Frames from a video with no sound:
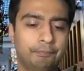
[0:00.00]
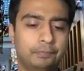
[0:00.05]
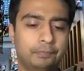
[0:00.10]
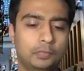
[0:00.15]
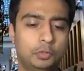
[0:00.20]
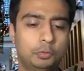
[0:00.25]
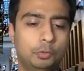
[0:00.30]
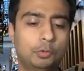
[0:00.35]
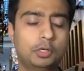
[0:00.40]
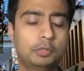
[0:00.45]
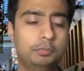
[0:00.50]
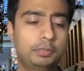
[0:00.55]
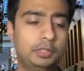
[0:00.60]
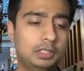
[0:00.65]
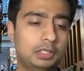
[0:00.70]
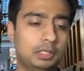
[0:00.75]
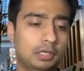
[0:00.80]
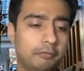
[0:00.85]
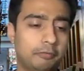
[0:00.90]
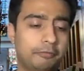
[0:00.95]
you won't
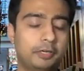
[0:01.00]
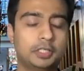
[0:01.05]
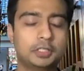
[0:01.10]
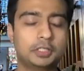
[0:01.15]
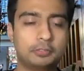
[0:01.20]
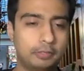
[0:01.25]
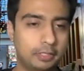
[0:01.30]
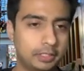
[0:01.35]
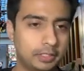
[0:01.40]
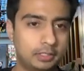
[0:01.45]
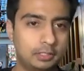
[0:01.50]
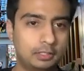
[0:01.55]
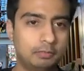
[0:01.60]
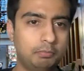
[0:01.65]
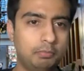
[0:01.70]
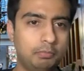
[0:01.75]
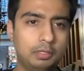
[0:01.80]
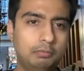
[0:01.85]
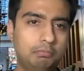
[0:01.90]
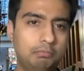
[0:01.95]
be a fresh resident,
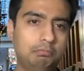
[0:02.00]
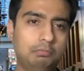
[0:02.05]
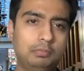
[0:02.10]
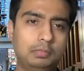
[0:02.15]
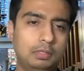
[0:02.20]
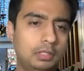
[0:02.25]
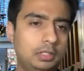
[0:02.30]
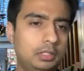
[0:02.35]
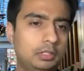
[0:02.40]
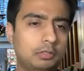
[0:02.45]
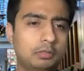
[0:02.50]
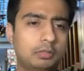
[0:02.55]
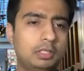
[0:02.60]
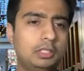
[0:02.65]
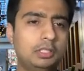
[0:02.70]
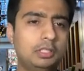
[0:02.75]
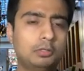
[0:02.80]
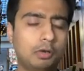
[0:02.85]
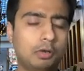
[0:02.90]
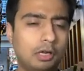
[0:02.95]
but you know, in
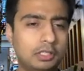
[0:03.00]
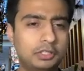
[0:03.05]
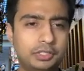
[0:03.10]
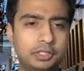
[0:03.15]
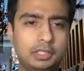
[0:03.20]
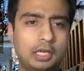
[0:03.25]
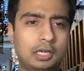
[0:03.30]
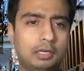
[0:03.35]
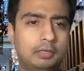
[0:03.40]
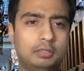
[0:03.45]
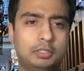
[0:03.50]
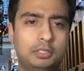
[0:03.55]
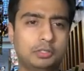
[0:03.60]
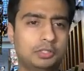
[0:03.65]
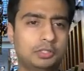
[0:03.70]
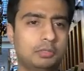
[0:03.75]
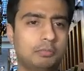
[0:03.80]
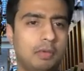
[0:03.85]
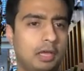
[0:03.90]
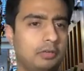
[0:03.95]
neurology that
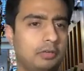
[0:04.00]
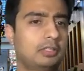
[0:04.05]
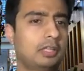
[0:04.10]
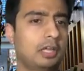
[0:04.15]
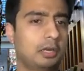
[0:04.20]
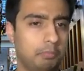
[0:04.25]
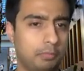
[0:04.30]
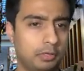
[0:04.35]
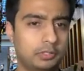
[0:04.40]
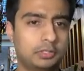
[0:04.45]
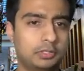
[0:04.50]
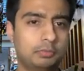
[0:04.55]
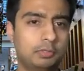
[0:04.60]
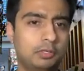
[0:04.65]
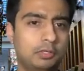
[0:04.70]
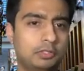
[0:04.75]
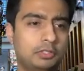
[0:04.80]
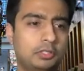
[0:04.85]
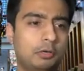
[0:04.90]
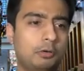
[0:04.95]
doesn't matter that much
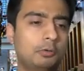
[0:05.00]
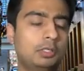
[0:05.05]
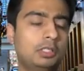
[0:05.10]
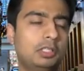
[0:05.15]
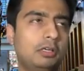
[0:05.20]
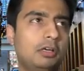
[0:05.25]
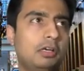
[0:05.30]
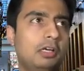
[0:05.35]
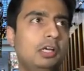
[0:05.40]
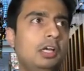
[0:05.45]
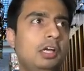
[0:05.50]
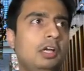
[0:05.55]
because there are only a